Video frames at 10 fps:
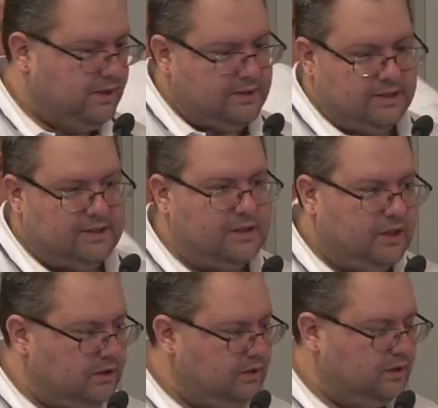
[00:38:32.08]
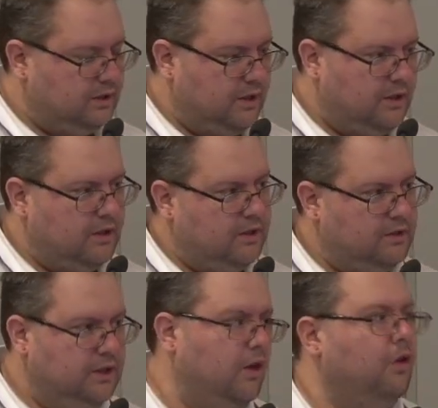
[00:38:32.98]
this is not uh,
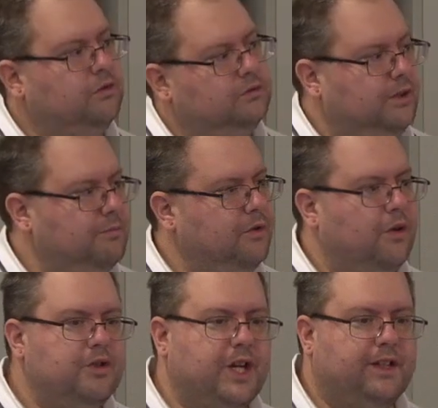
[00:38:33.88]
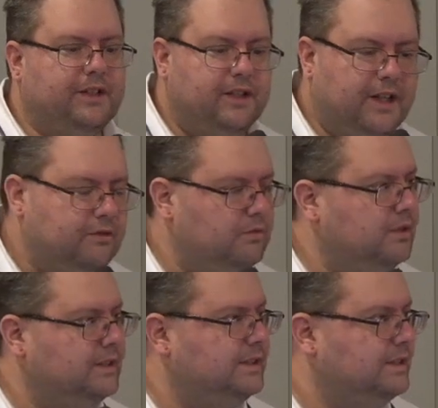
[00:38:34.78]
the only project that
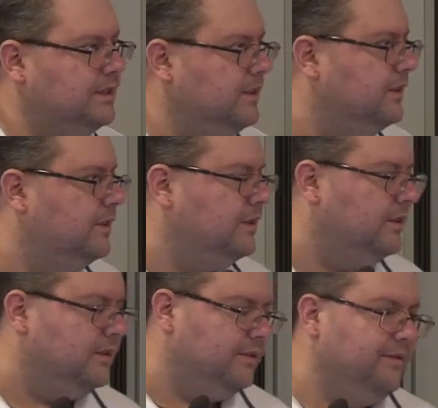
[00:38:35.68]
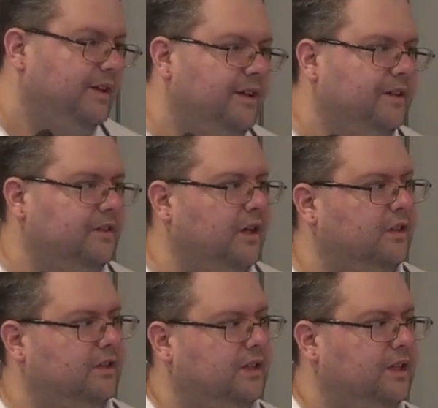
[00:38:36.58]
was uh,
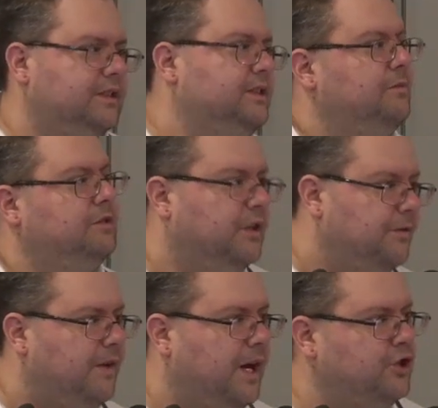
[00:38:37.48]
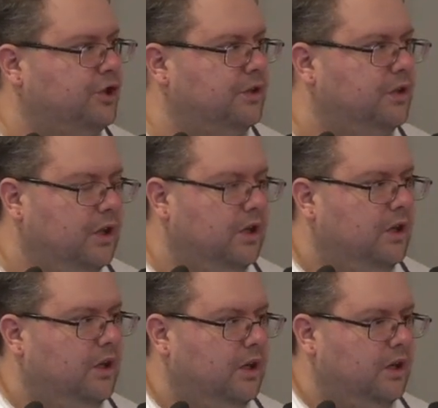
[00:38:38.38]
done in a similar fashion.
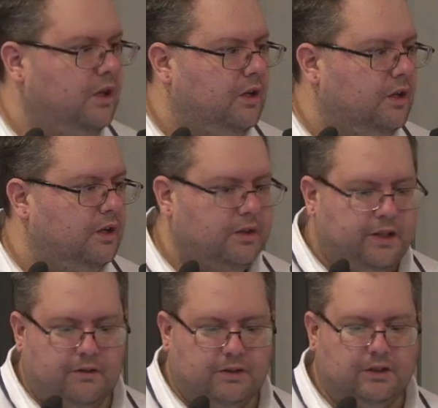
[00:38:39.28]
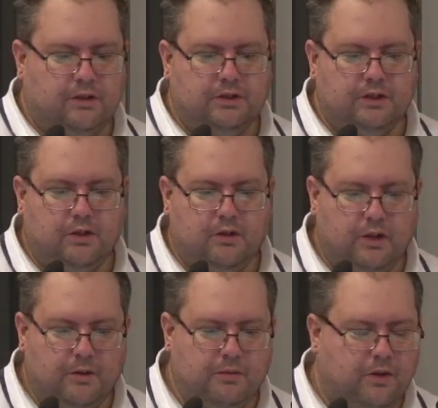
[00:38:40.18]
Uh, there was
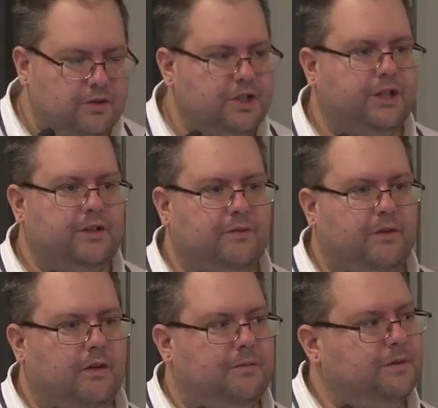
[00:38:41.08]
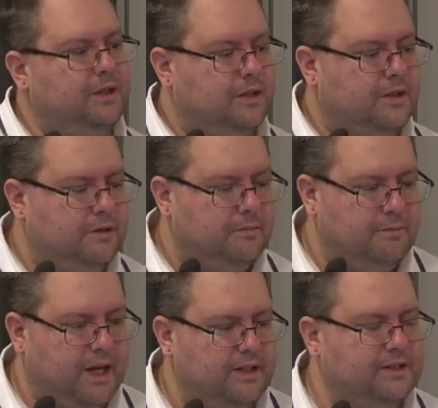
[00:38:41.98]
also a project from the
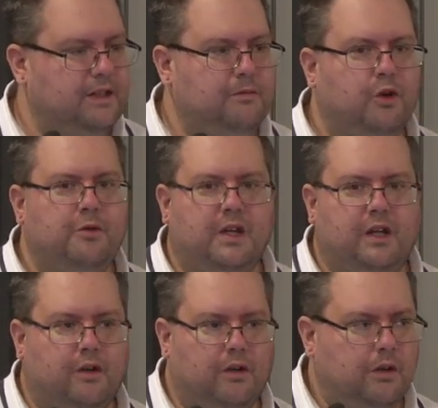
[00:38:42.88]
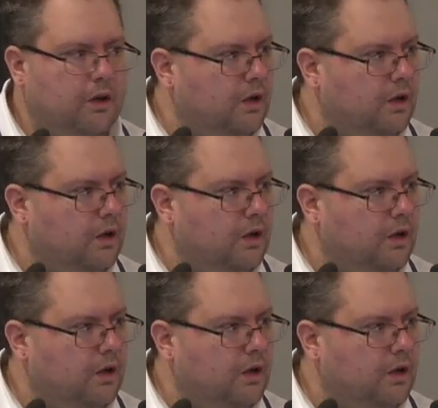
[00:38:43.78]
magazine Moj Mikro,